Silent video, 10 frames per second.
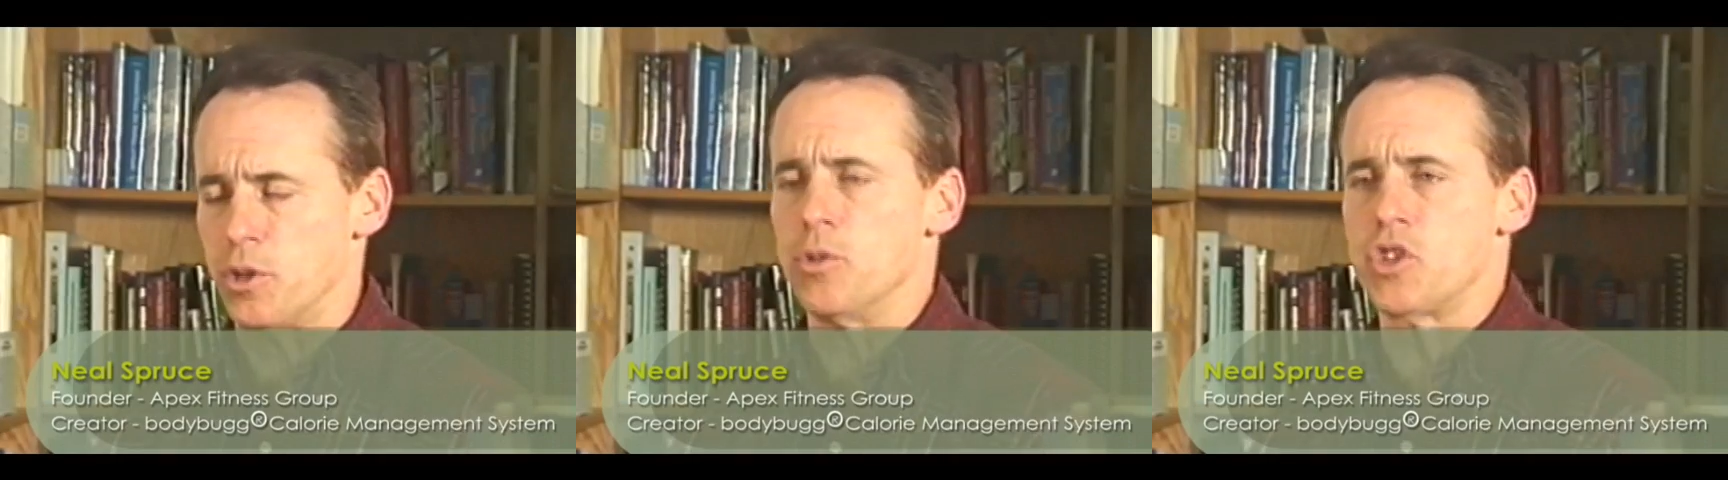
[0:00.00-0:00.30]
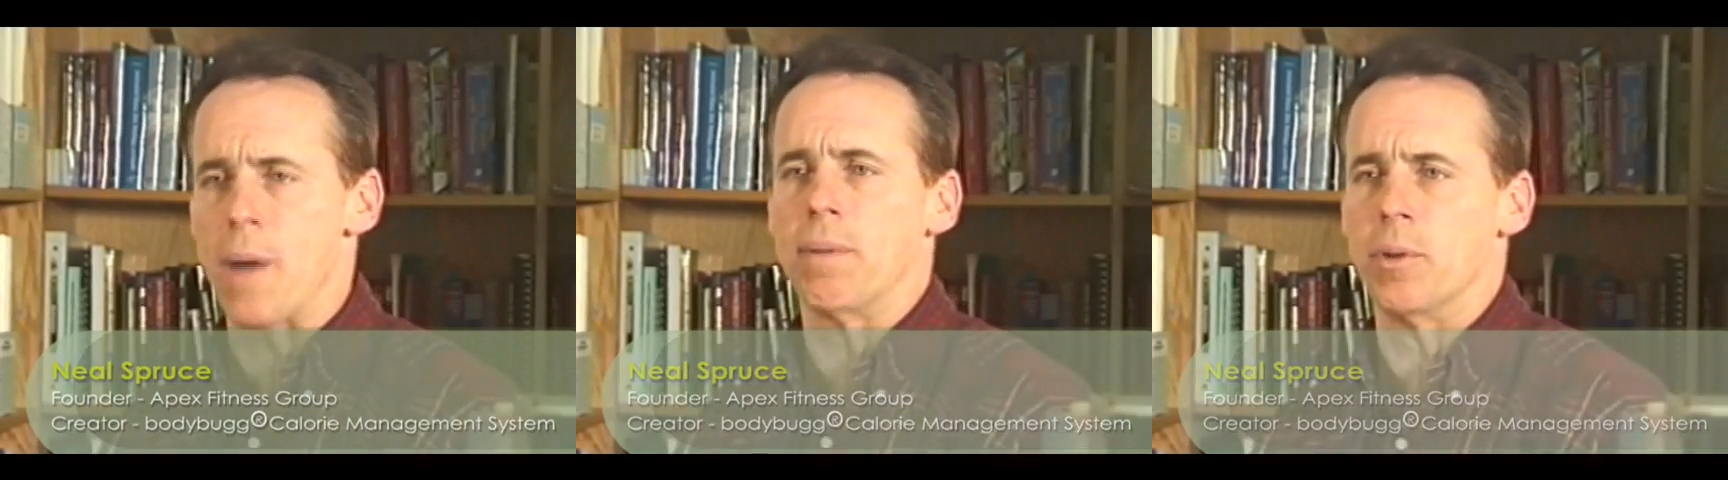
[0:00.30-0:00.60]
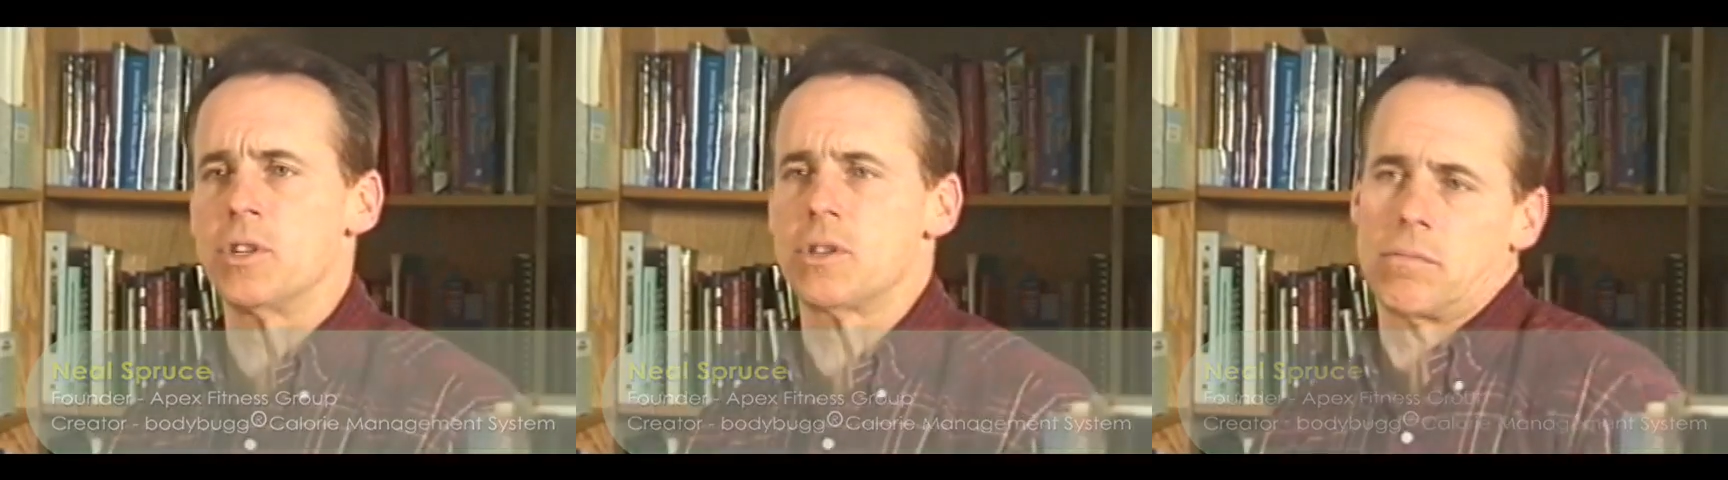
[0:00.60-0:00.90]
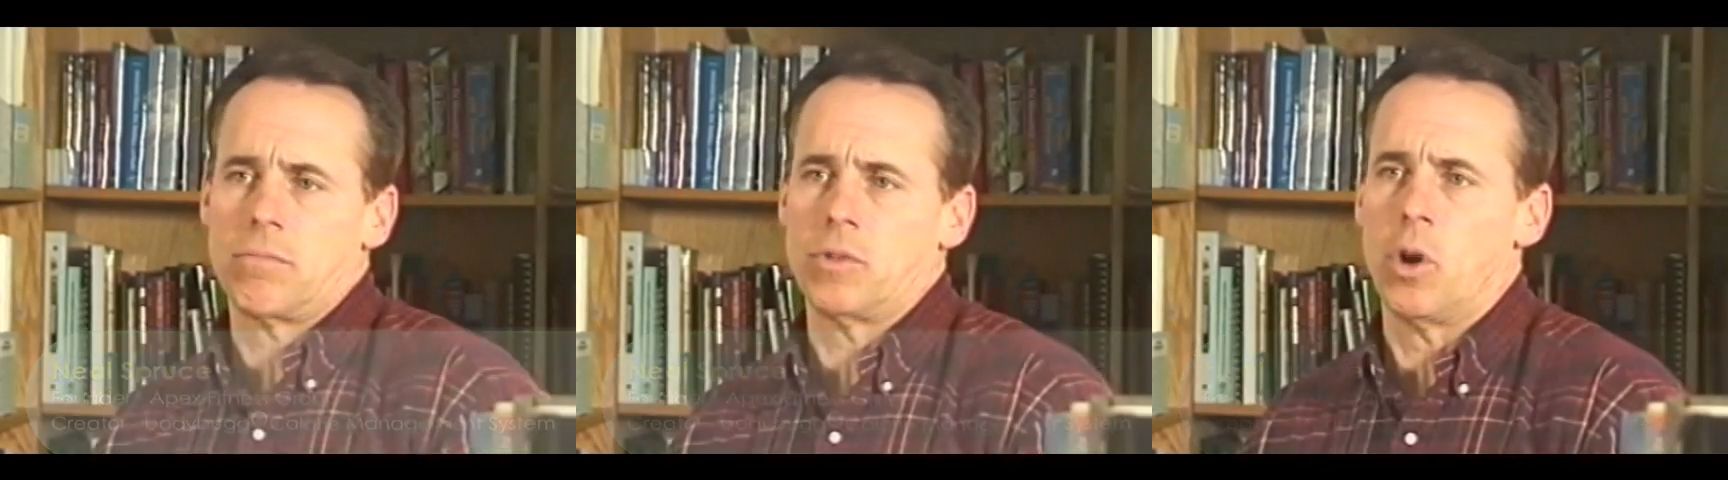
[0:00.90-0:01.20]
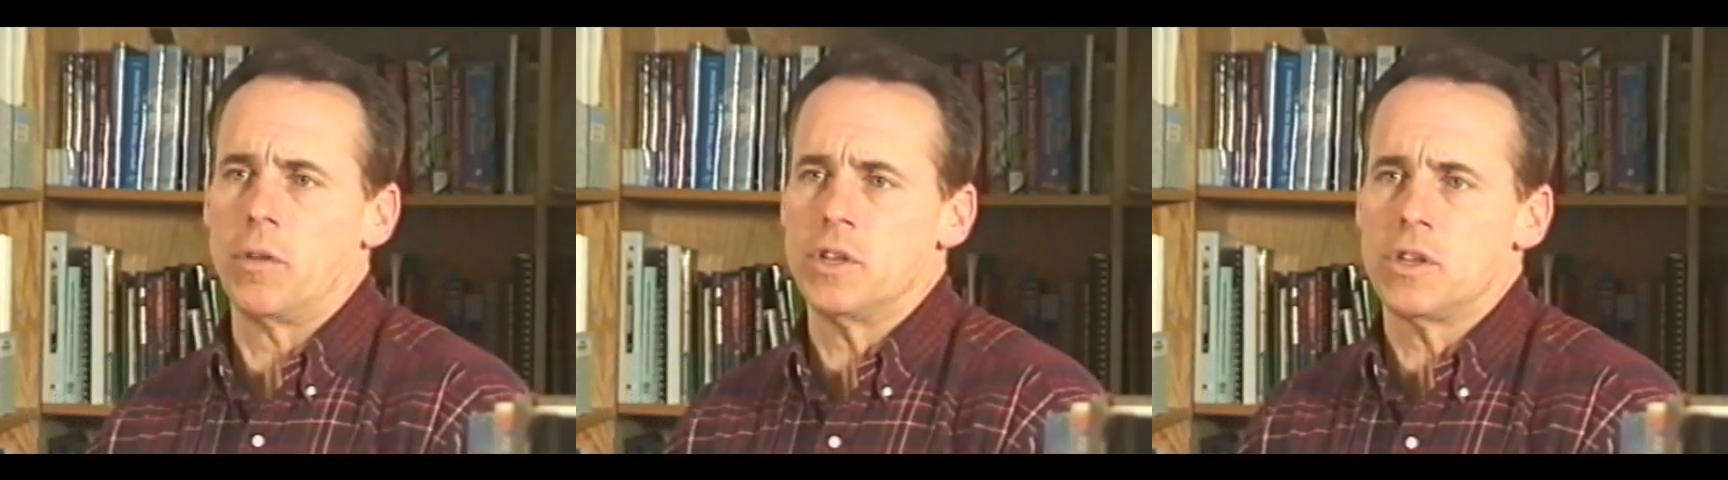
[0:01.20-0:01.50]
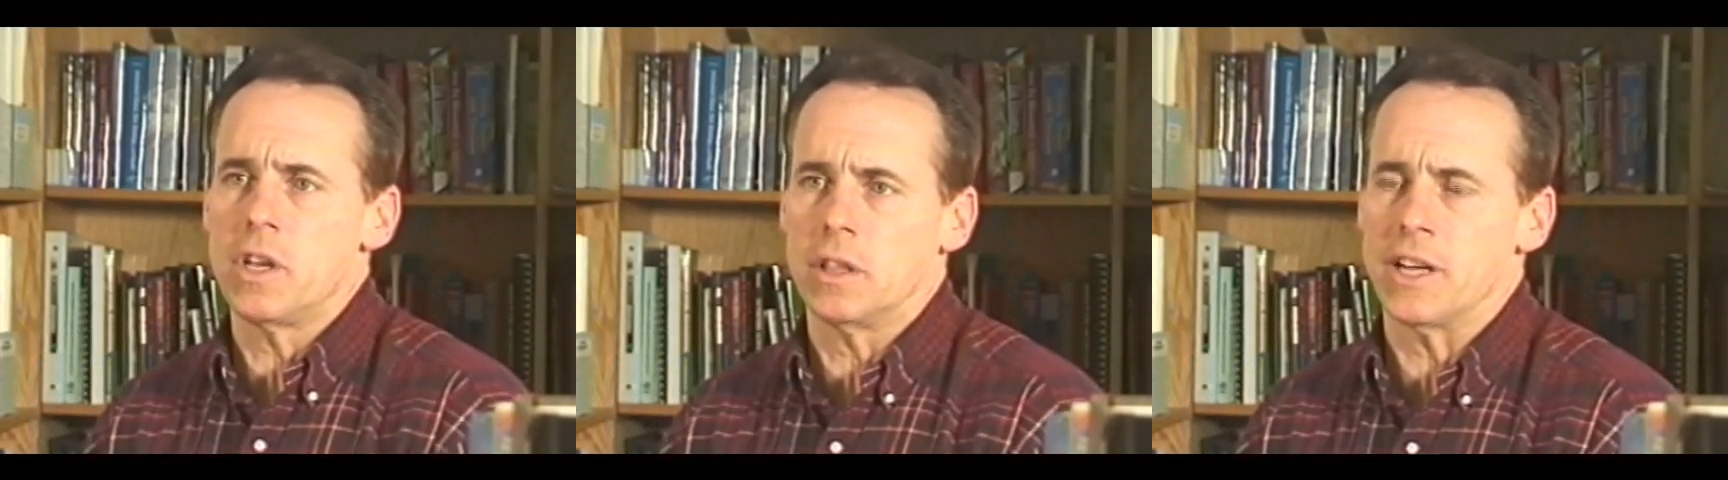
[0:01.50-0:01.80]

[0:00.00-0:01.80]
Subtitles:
produce supplements go to these